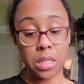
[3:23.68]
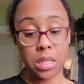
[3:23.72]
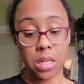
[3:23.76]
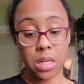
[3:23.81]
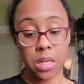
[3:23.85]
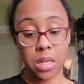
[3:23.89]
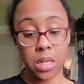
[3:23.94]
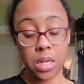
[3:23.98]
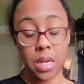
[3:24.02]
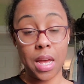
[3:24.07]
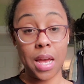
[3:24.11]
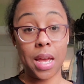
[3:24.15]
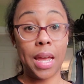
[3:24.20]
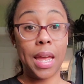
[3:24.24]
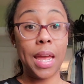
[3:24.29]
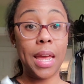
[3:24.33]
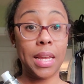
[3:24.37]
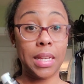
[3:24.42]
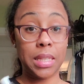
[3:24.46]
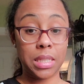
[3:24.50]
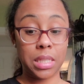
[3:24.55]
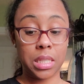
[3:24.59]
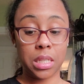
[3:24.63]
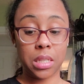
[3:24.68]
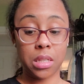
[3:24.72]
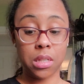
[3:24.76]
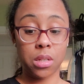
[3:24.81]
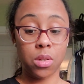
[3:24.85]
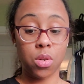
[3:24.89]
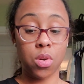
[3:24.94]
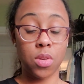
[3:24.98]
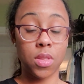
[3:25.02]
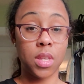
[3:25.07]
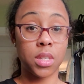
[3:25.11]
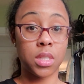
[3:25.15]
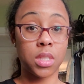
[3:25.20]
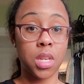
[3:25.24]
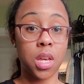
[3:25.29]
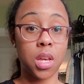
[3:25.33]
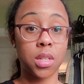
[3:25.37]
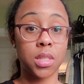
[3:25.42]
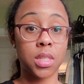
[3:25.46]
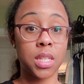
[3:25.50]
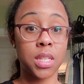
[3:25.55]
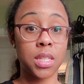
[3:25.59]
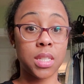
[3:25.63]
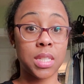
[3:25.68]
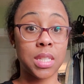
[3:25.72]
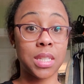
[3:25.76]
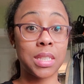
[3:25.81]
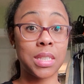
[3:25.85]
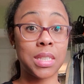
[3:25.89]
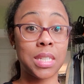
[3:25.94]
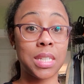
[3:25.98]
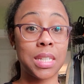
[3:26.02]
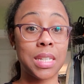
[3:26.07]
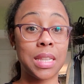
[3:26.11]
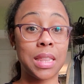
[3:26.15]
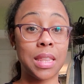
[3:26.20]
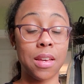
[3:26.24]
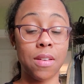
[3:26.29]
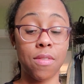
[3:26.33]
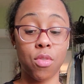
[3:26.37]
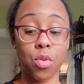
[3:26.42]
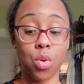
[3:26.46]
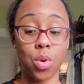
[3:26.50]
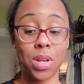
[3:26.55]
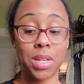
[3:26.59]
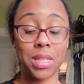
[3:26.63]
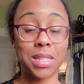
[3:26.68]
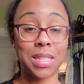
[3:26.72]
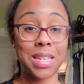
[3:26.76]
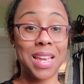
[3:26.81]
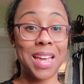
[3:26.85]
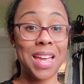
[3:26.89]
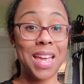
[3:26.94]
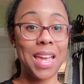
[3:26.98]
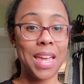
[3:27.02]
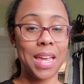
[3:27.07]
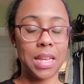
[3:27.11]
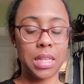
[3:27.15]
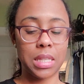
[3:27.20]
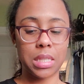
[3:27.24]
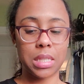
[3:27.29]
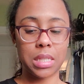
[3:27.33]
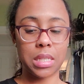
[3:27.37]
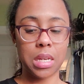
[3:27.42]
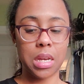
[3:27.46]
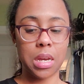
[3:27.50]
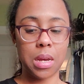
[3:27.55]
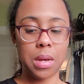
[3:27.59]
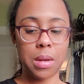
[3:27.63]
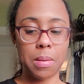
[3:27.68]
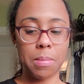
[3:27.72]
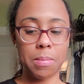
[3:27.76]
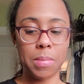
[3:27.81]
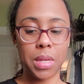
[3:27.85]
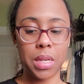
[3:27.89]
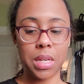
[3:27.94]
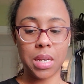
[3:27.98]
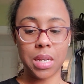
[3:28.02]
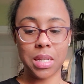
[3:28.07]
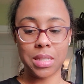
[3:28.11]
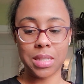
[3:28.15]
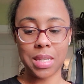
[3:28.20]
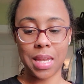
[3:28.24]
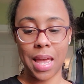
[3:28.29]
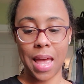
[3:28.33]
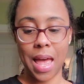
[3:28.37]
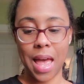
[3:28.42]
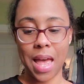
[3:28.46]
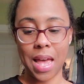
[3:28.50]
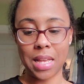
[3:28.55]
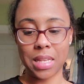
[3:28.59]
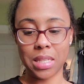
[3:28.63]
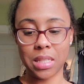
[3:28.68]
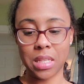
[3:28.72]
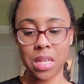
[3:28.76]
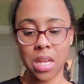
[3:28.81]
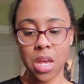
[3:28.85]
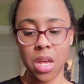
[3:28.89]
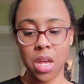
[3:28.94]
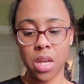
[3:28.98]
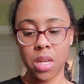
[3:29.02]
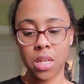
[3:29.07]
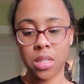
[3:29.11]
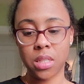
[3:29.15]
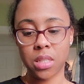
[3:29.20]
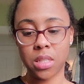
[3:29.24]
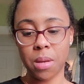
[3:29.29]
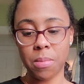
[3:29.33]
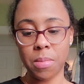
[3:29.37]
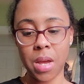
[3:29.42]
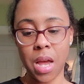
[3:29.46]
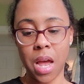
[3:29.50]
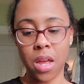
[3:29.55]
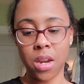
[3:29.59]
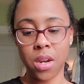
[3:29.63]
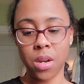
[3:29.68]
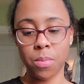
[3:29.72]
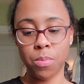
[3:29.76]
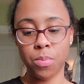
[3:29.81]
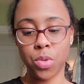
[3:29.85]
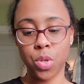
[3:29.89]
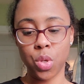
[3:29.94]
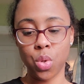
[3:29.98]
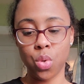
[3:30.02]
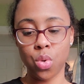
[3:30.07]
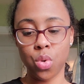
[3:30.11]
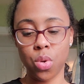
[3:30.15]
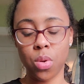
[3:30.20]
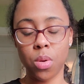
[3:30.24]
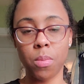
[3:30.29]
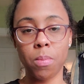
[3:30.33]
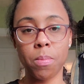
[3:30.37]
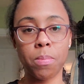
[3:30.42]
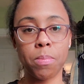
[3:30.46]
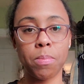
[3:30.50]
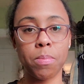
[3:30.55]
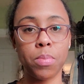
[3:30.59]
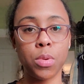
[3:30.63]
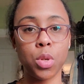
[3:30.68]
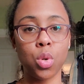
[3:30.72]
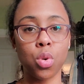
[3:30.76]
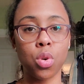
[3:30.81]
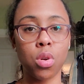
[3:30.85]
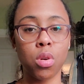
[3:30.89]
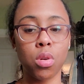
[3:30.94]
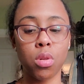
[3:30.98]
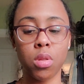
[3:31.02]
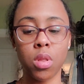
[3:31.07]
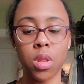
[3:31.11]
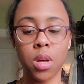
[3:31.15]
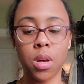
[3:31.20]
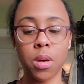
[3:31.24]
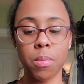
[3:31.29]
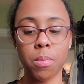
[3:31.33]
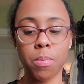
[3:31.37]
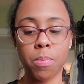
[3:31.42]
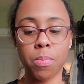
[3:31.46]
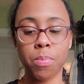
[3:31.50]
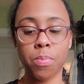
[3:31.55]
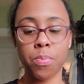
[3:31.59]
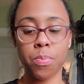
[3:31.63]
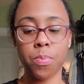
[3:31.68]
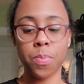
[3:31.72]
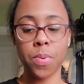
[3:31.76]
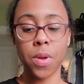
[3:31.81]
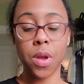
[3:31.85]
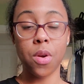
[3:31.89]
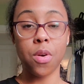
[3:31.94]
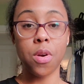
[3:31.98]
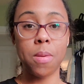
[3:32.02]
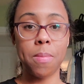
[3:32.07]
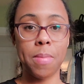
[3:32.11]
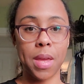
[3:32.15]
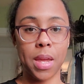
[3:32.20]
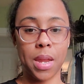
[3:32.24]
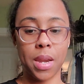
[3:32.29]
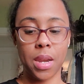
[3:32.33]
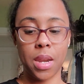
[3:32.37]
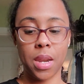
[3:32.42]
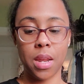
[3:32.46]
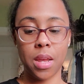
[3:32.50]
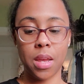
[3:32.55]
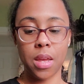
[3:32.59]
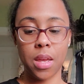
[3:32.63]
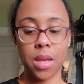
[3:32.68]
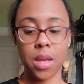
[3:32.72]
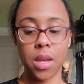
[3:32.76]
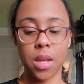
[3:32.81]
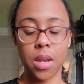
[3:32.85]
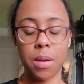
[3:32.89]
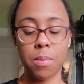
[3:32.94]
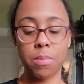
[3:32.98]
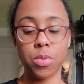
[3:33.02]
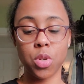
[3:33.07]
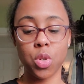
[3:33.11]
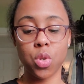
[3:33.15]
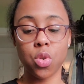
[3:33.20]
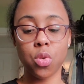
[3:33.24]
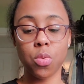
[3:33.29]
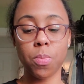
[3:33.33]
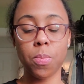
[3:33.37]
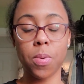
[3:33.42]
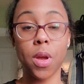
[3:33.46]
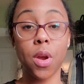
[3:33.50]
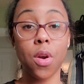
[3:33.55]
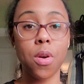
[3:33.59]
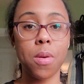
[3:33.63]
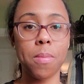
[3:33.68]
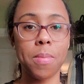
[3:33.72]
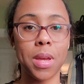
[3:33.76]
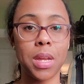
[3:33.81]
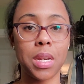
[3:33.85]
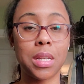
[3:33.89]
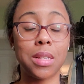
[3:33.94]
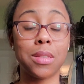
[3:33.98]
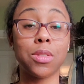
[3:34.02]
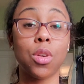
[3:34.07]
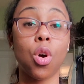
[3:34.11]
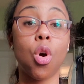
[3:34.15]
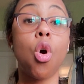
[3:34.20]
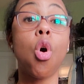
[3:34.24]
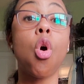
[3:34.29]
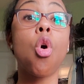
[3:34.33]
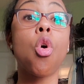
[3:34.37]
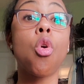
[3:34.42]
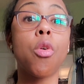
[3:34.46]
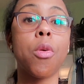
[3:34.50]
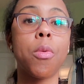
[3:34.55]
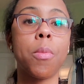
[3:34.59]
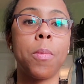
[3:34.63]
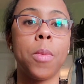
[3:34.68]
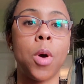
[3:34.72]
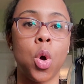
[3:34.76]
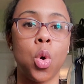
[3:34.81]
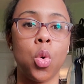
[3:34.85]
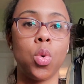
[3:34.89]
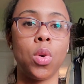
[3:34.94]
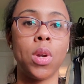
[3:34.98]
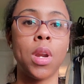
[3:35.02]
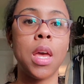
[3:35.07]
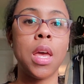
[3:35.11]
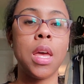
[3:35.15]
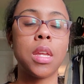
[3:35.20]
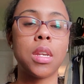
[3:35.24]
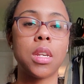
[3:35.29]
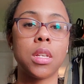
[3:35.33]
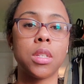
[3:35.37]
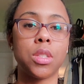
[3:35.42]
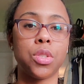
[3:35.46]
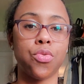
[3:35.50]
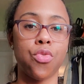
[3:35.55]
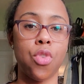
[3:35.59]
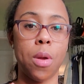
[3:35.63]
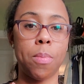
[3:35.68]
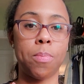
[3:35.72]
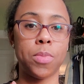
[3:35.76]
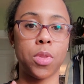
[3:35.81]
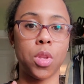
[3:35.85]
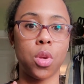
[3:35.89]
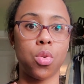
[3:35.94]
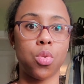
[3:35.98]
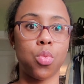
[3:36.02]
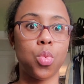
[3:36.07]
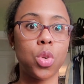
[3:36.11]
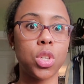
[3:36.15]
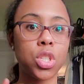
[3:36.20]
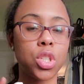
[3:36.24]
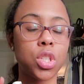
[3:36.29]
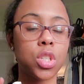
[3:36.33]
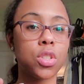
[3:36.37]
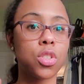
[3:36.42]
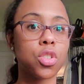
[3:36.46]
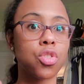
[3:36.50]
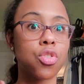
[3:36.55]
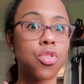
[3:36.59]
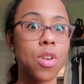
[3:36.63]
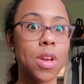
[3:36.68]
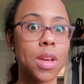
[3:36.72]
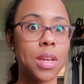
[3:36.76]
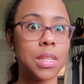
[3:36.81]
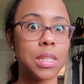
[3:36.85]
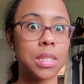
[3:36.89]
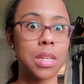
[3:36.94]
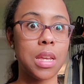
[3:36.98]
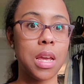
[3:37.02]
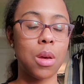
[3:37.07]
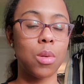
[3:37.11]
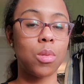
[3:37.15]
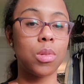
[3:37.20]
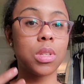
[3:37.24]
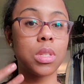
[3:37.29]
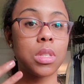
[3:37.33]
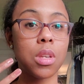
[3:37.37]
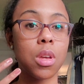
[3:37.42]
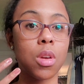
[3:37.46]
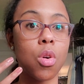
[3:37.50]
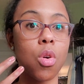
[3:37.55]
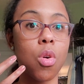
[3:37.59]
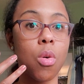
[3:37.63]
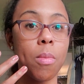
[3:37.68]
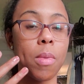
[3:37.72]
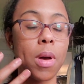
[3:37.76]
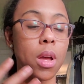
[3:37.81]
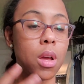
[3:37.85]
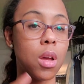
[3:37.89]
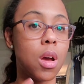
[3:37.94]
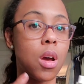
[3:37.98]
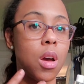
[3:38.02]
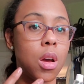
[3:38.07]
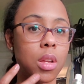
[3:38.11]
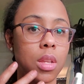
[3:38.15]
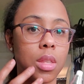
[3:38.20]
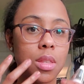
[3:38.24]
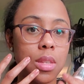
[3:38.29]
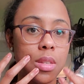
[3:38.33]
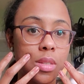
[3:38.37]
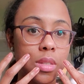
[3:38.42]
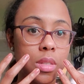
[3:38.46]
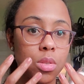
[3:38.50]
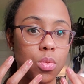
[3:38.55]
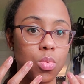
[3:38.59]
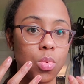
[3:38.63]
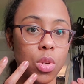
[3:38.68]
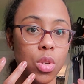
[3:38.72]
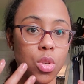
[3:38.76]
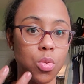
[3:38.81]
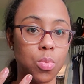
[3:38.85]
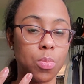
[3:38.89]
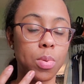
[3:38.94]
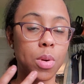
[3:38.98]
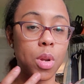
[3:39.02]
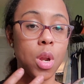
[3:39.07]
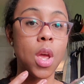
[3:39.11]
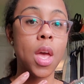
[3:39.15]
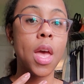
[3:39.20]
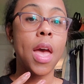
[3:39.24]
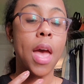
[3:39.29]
an 8 on the toxicity level. It's an 8 because it has some kind of butyl paraben, and butyl paraben is a hormone disruptor, which is crazy. I was like, oh my god, this is what you put.